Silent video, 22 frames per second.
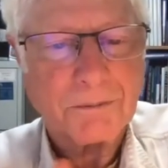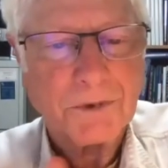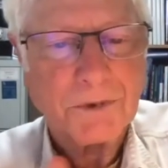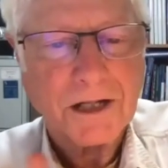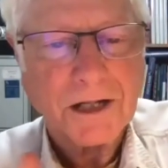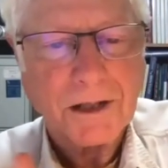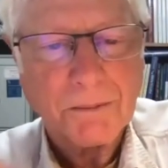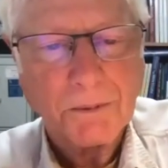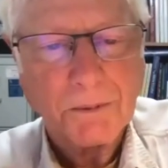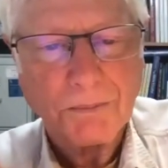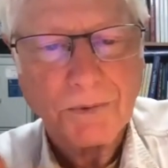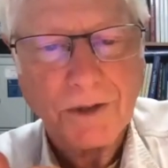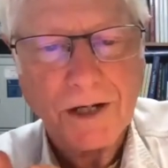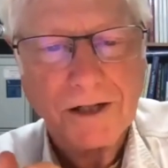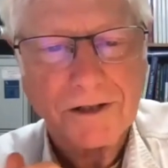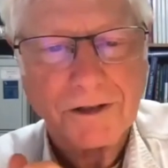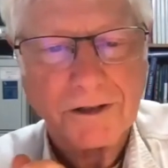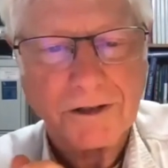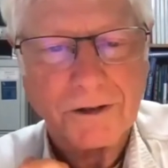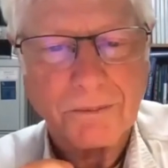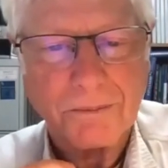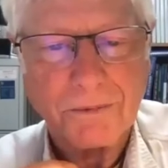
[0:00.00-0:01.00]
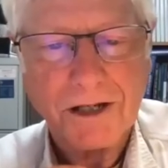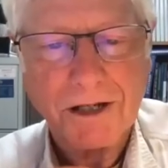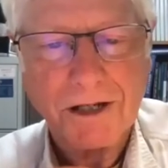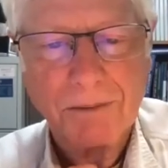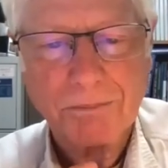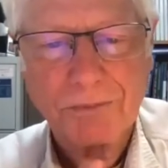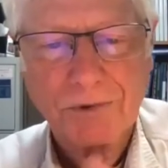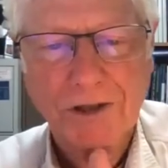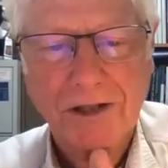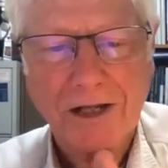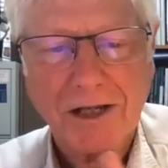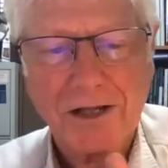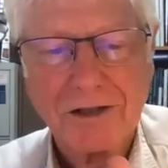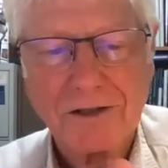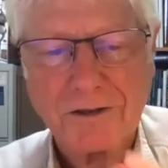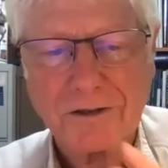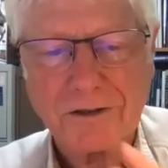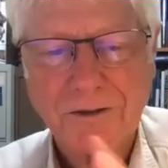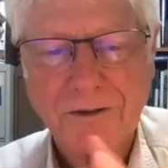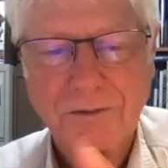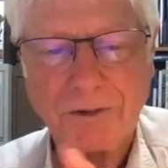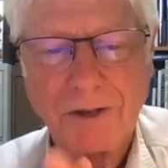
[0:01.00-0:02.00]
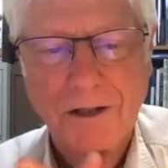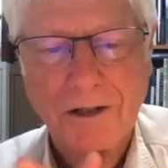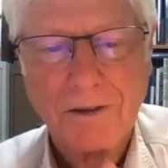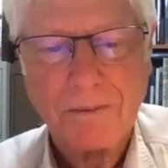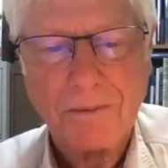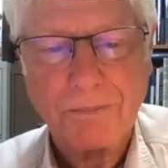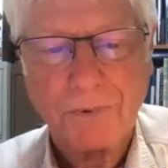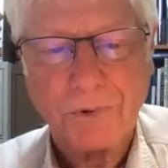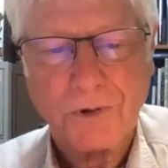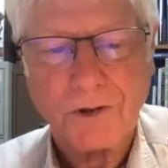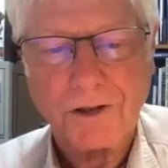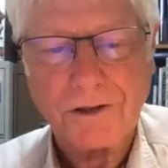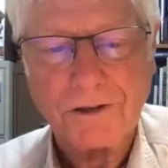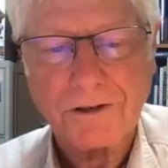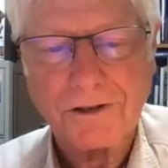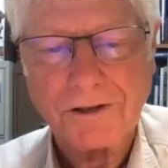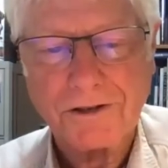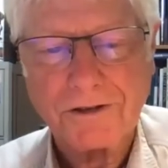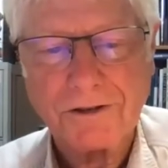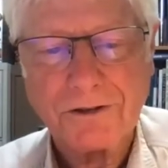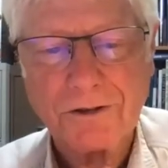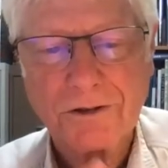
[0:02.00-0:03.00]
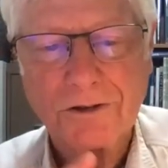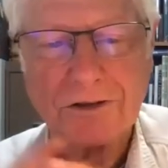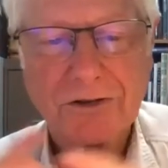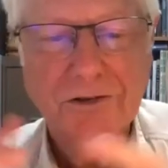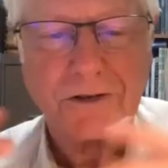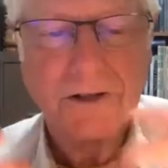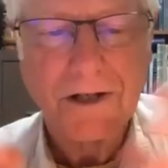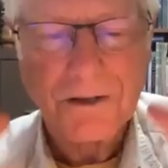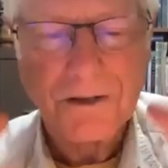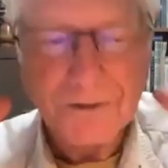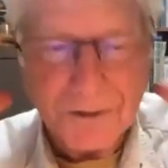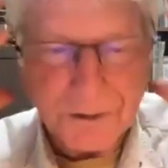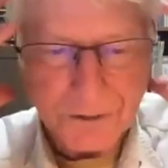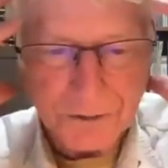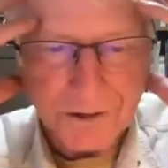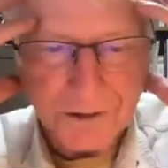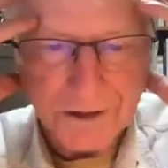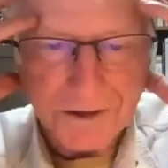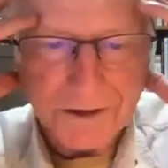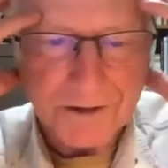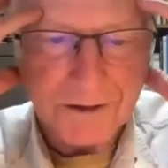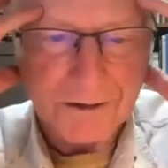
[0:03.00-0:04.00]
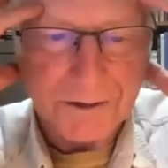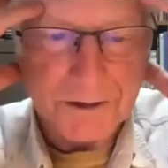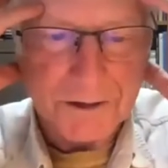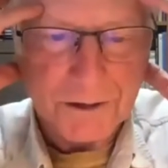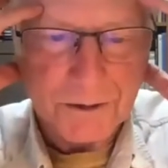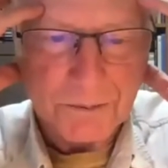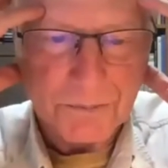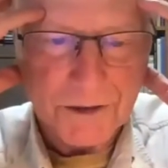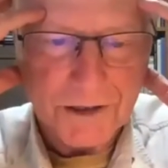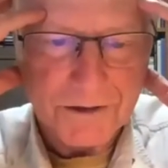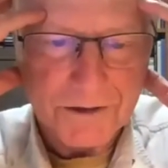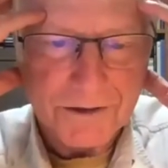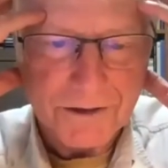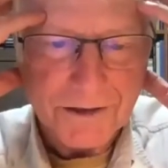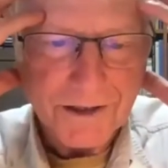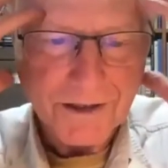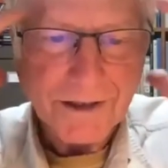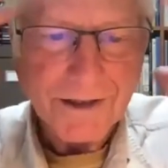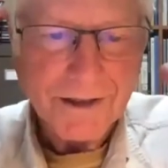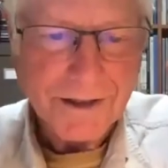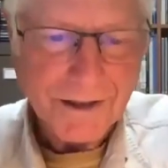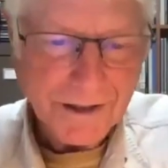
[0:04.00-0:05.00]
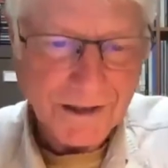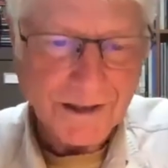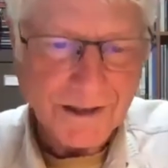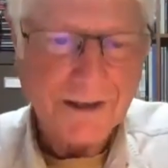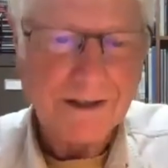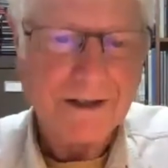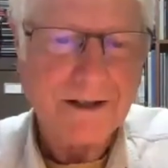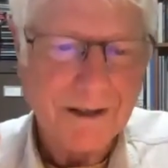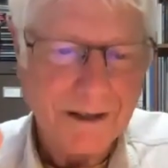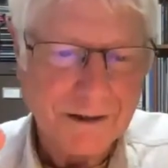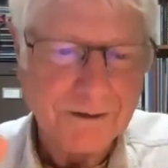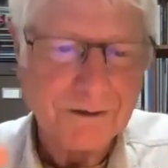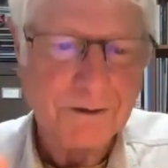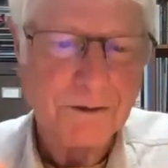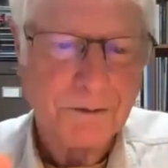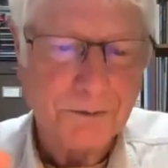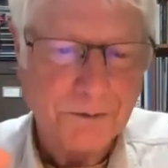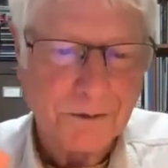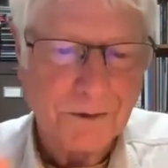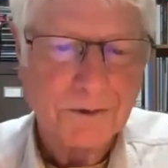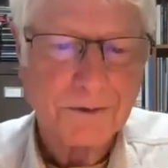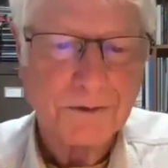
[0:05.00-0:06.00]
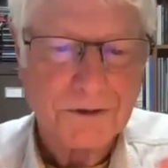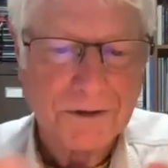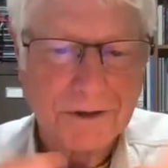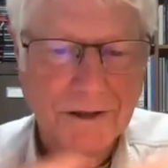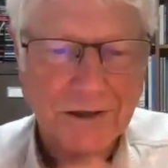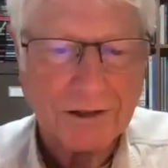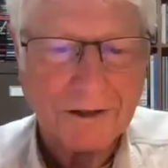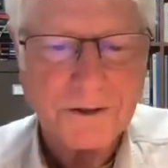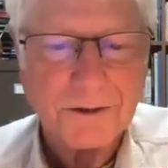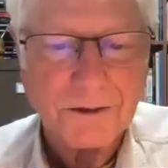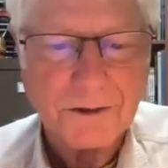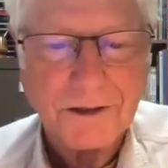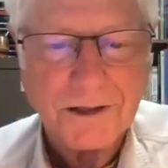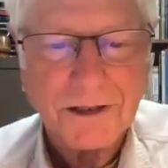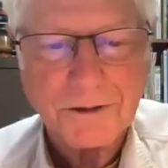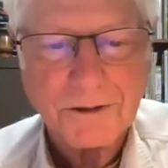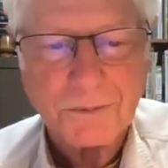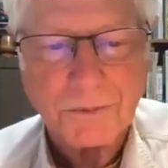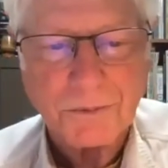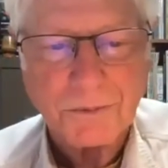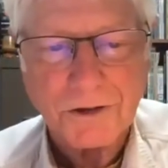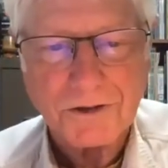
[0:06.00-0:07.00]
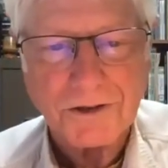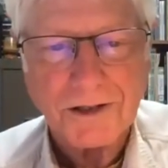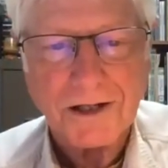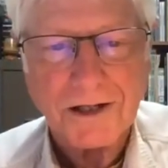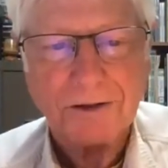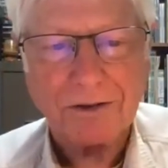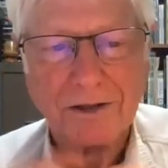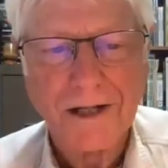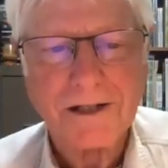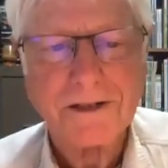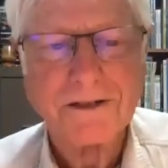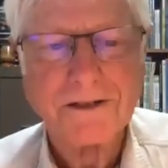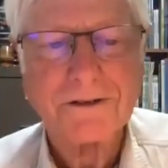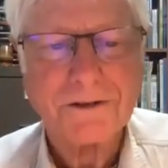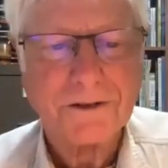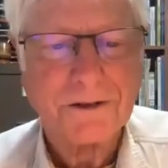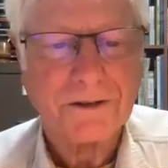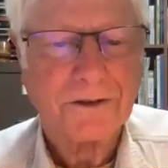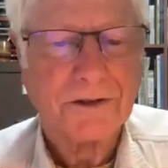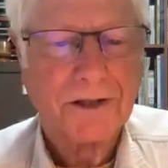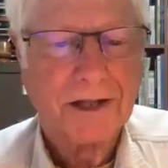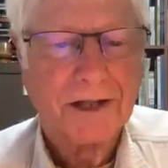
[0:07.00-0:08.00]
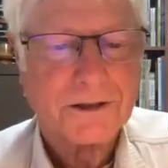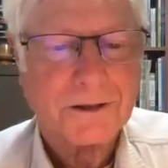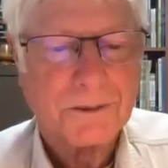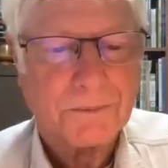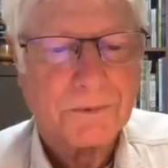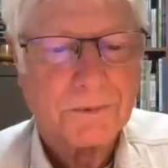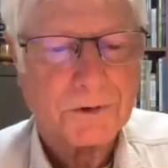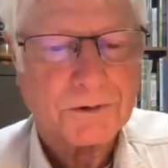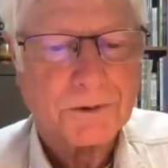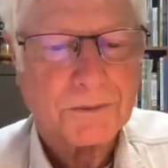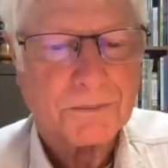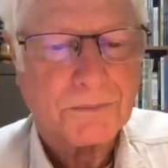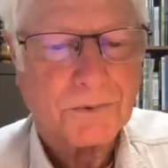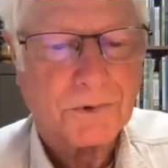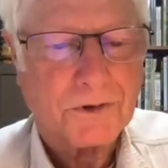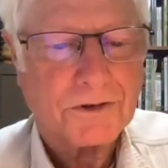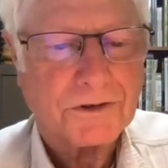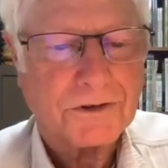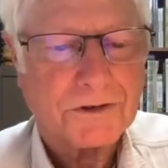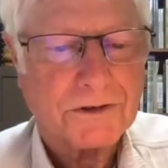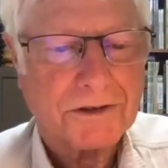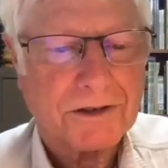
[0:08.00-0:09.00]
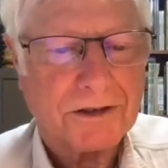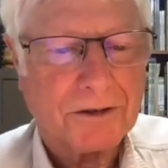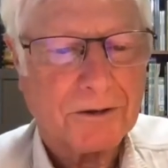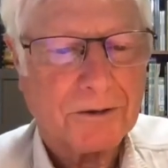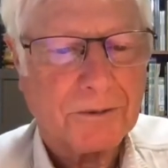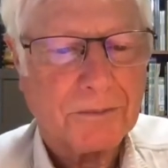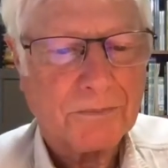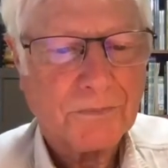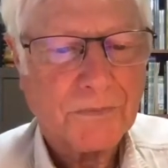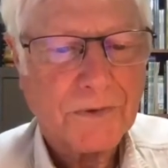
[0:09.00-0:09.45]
Become a predator, become predaceous. Very important that you just change your thinking a little bit and, and, you'll focus in and you'll catch more trout. And I consider that the most important skill.